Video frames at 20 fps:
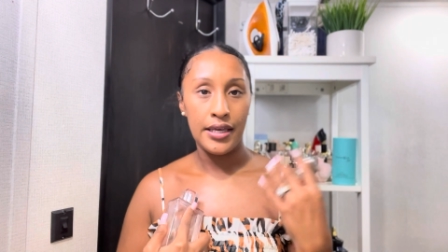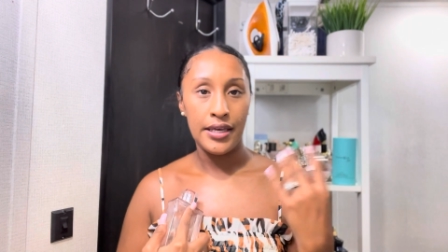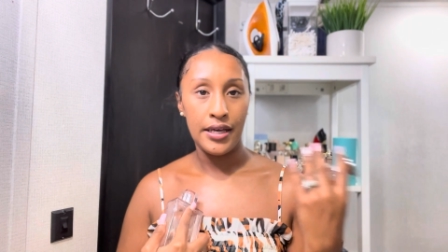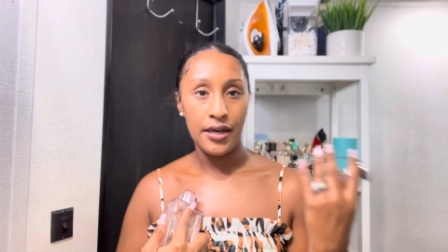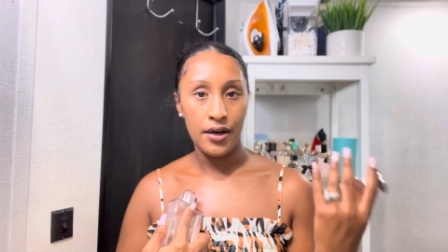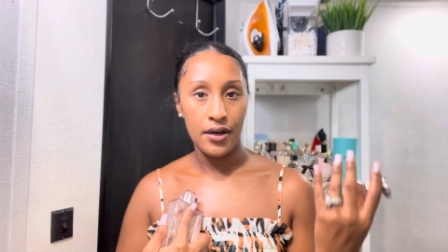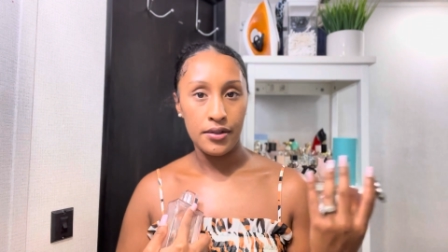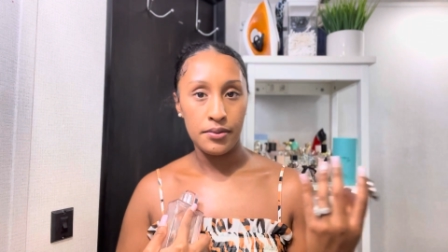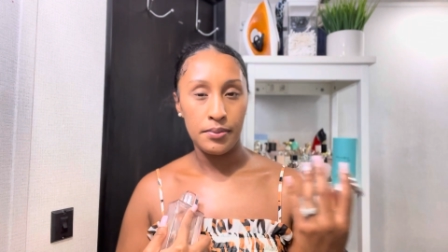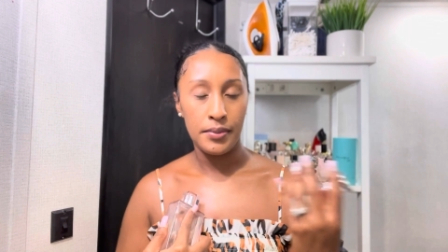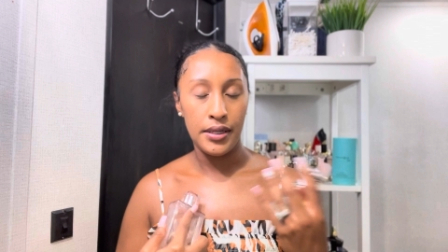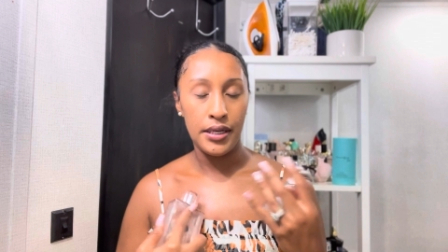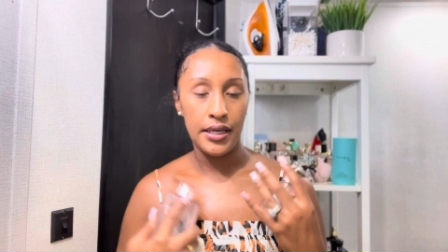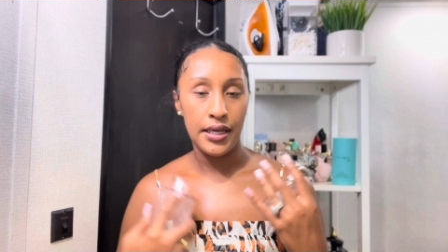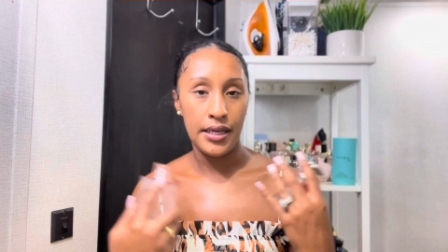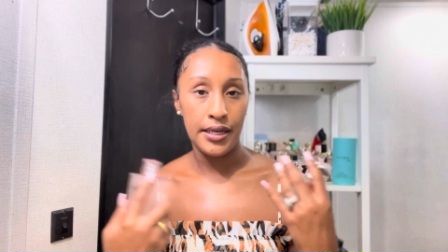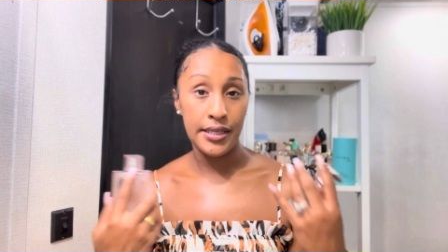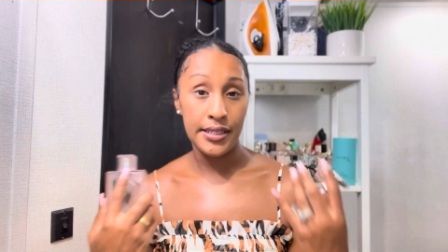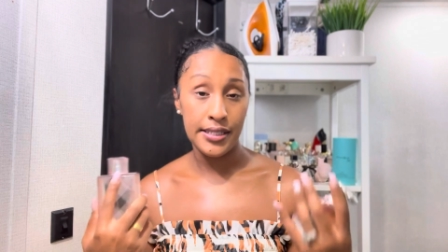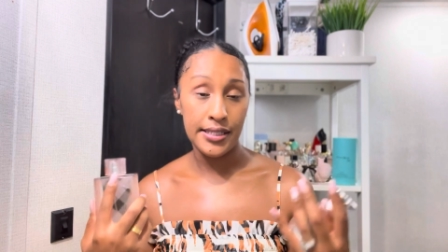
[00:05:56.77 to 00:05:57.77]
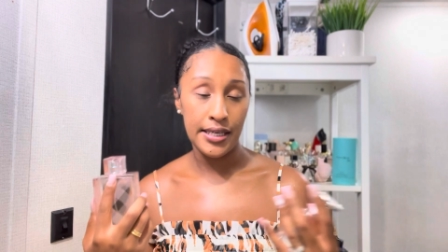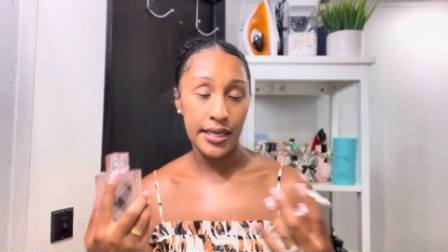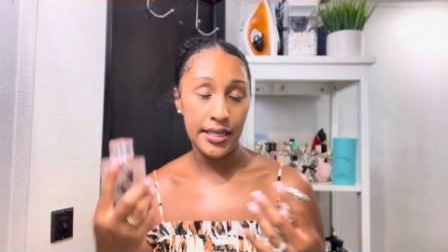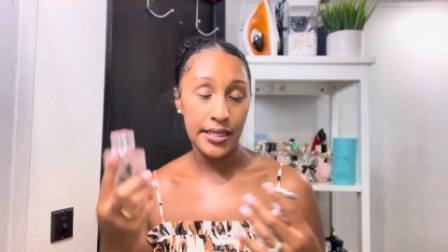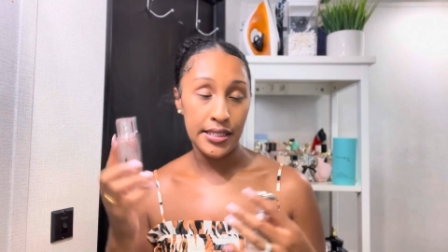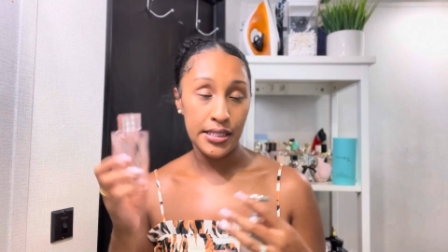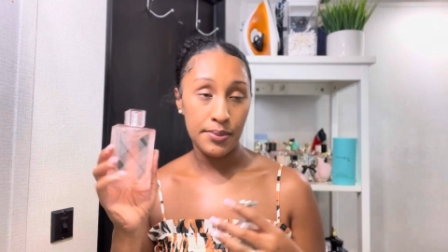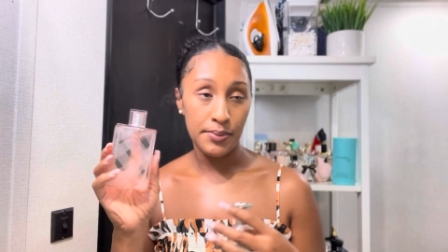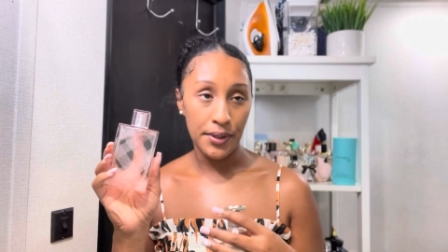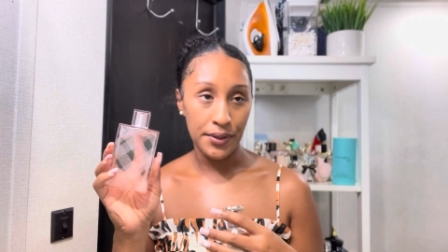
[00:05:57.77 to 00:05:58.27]
He hugged me and he said he
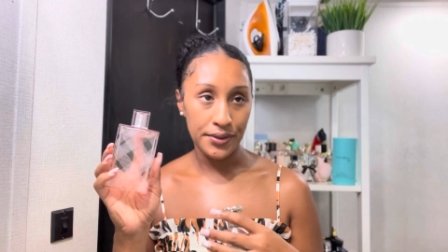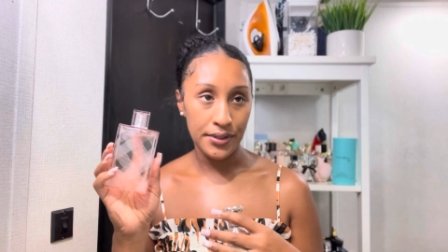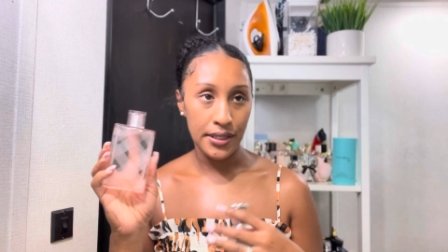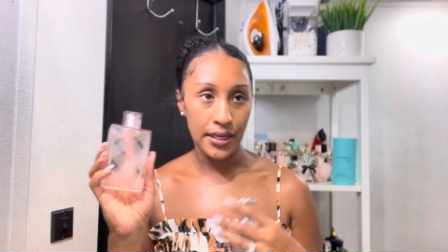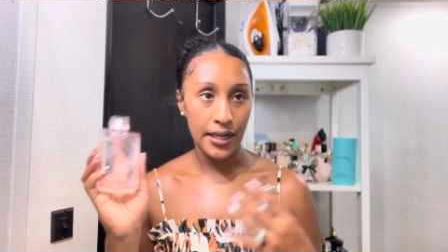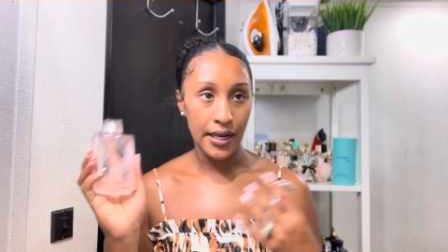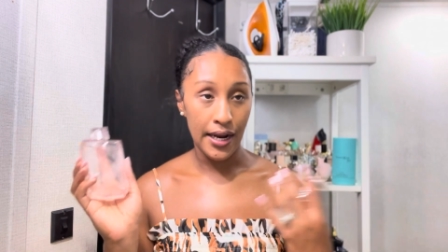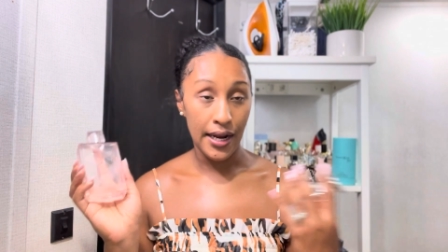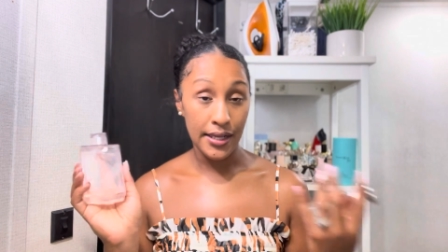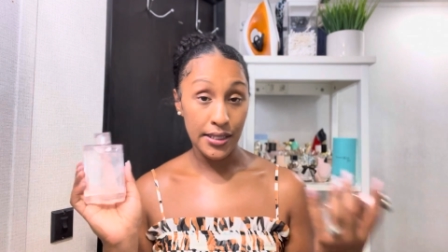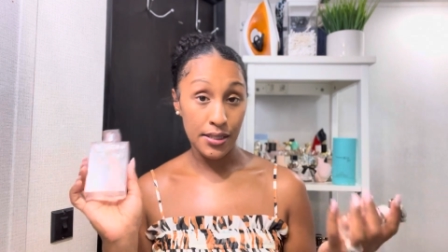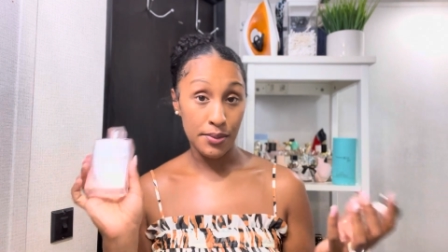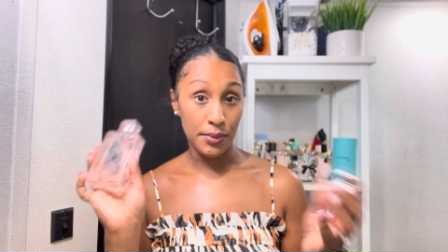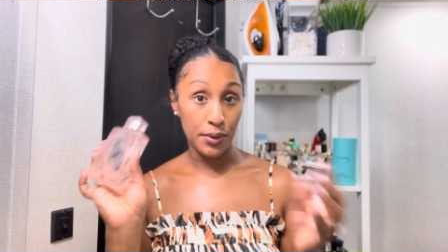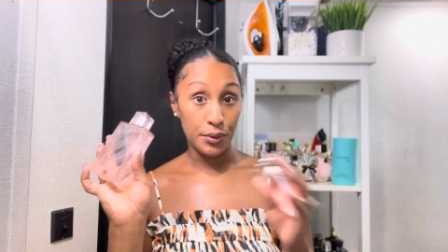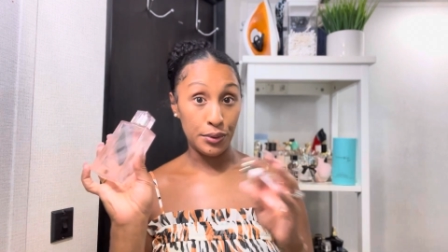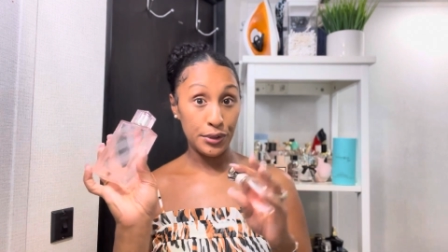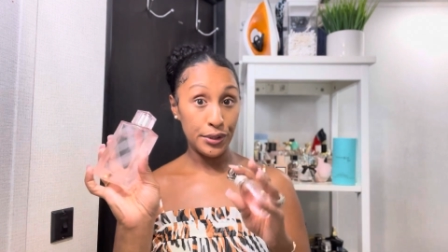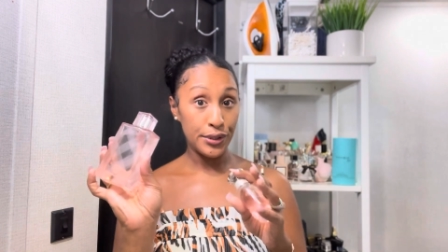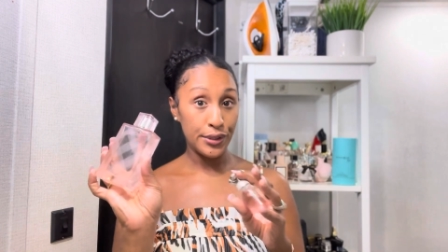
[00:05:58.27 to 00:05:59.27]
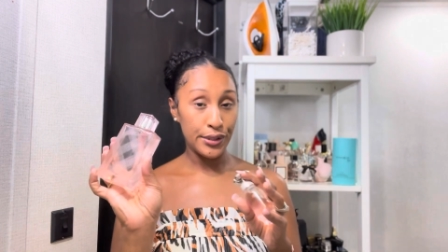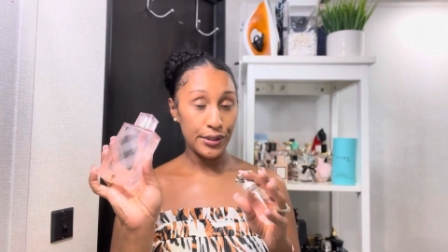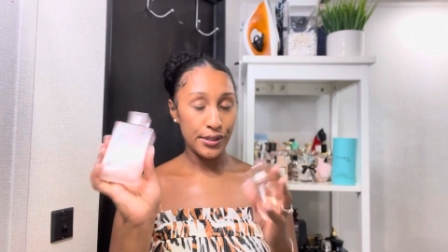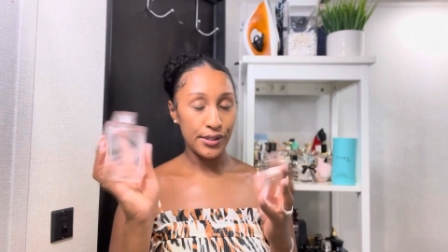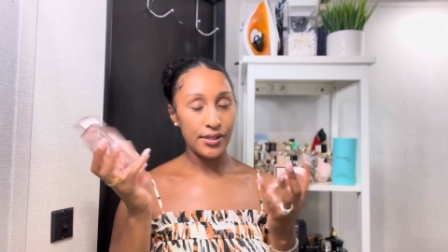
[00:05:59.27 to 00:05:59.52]
smelled it and I smell good.